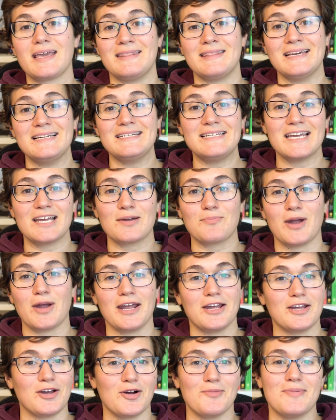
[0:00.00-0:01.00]
Then take a
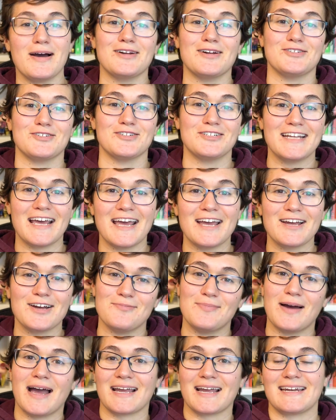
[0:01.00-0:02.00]
break, go about your day,
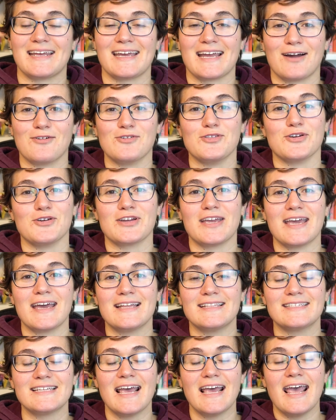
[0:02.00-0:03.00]
go back and hang out with your
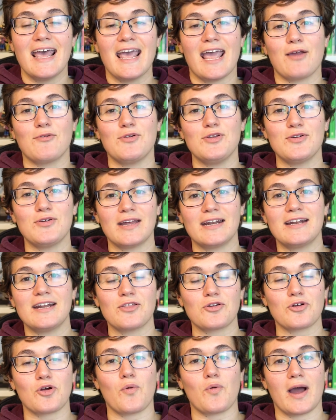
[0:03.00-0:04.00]
kids. And when you get
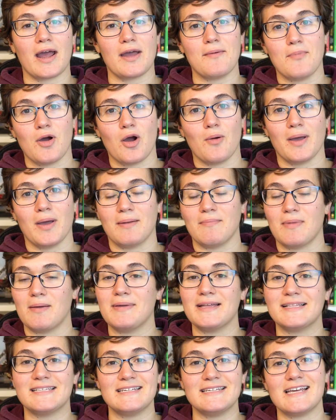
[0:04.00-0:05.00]
another quiet moment,
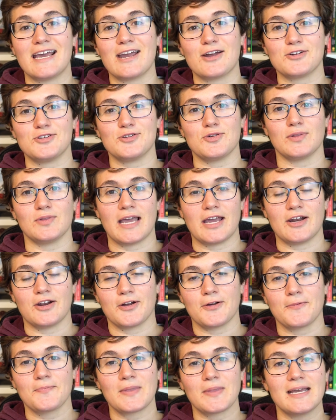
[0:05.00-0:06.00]
maybe it's a day or two
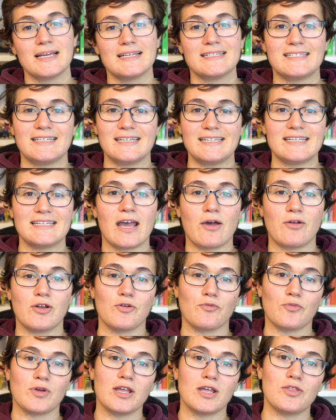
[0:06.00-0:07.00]
later, sit down
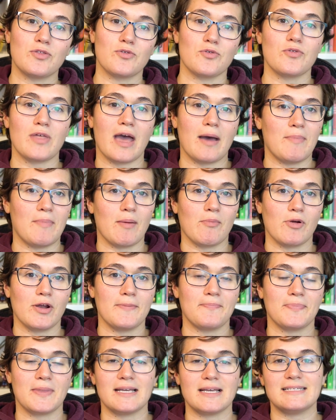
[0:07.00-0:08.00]
and read through that
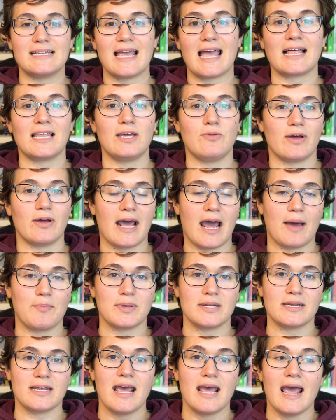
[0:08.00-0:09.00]
memory, exactly what
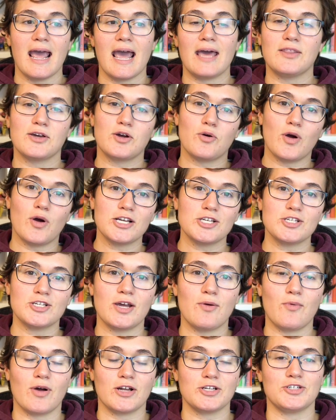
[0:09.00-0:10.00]
happened. And the question
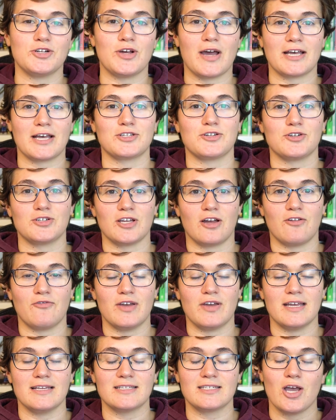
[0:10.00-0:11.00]
I want you to ask yourself
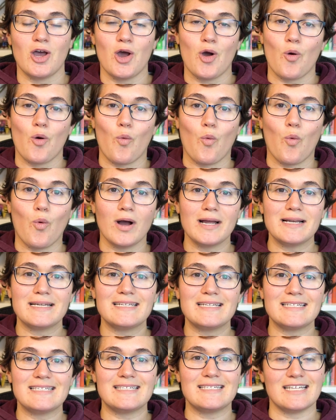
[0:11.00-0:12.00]
is, what
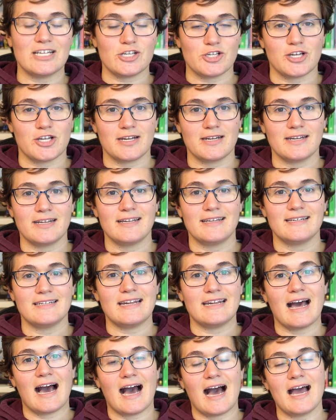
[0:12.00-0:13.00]
decision
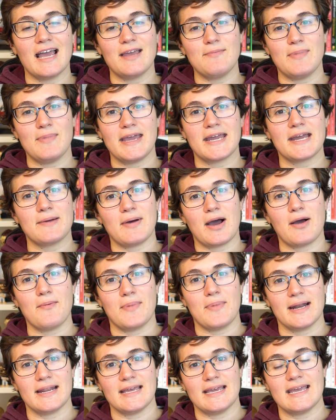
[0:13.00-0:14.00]
did I make about
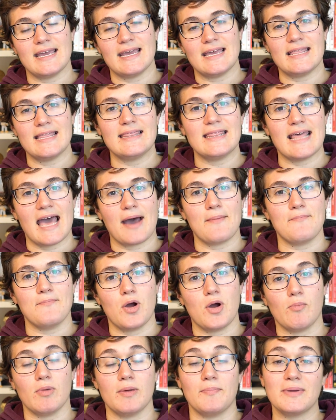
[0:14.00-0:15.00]
money in that
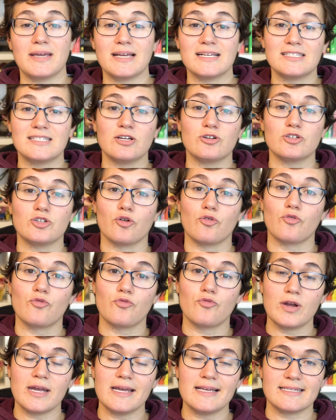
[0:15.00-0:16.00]
moment? Because there's a
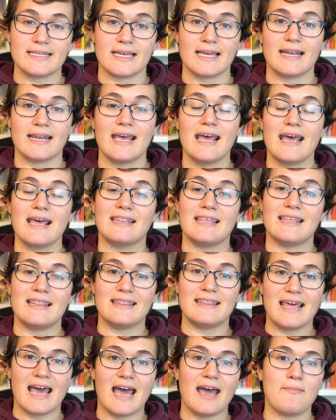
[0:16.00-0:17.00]
reason
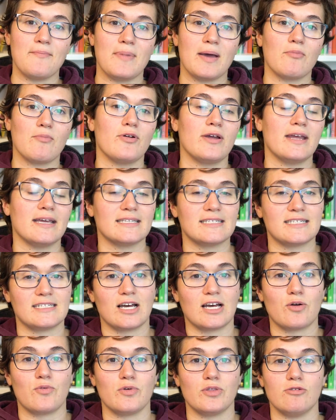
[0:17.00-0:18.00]
that that memory has
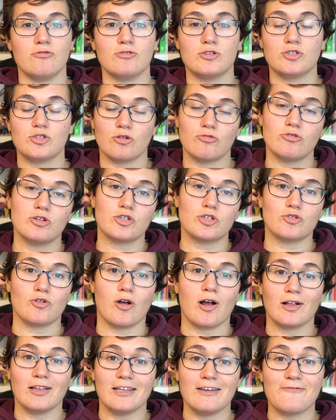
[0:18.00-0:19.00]
stuck with you so
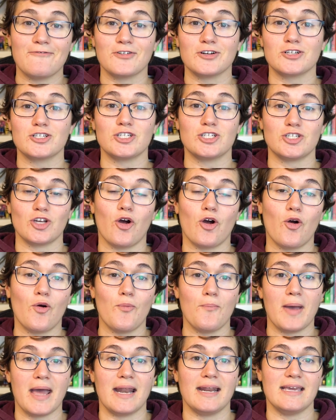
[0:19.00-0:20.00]
strongly for so
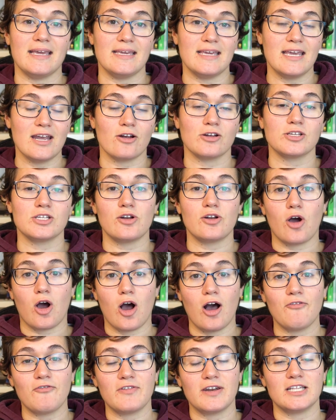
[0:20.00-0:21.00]
many years. And
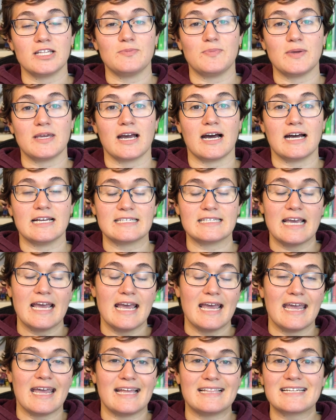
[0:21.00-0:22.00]
often it's because
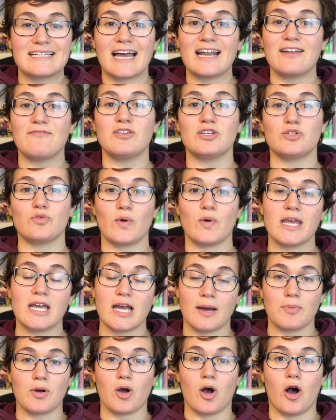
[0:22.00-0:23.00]
it's kind of this
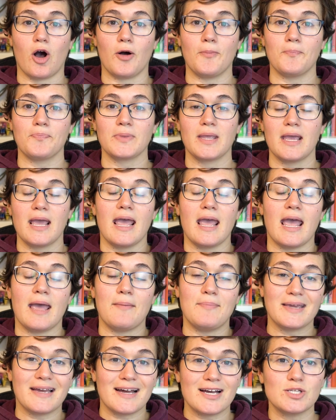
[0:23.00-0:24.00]
wake-up call.
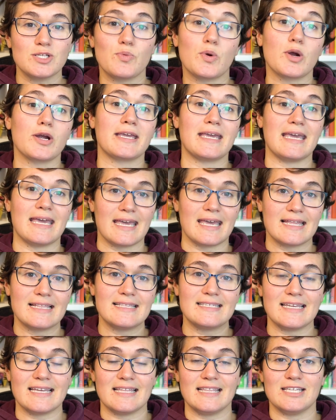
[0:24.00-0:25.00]
And because we're
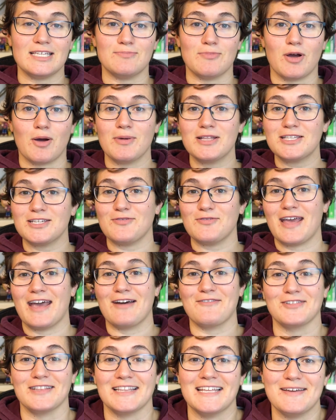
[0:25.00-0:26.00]
kids in these moments and we
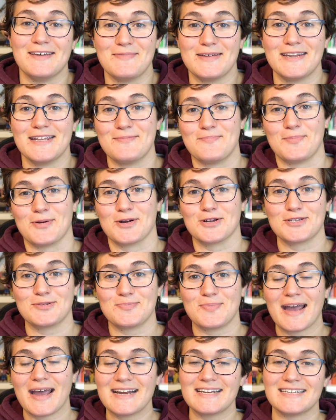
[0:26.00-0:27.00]
have limited
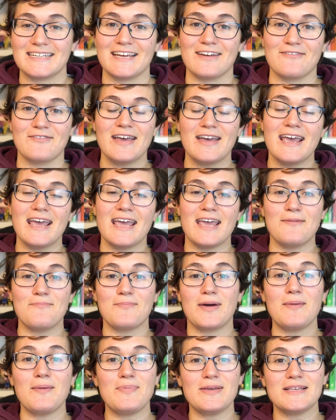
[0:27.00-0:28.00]
perspective, it
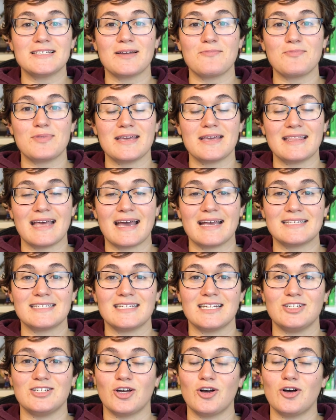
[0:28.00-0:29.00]
might be something that as an
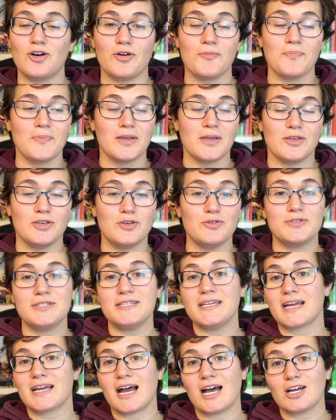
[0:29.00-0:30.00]
adult you
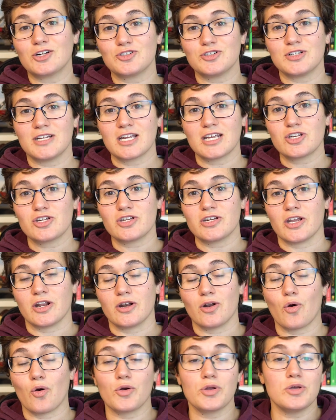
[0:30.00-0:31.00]
see a contradiction
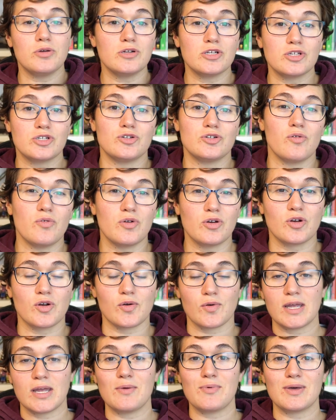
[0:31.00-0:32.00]
in, or you just don't
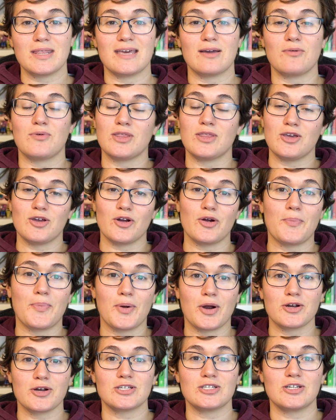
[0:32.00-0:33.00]
agree with it with your
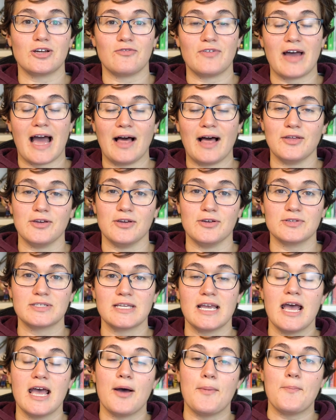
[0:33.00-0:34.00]
personal values.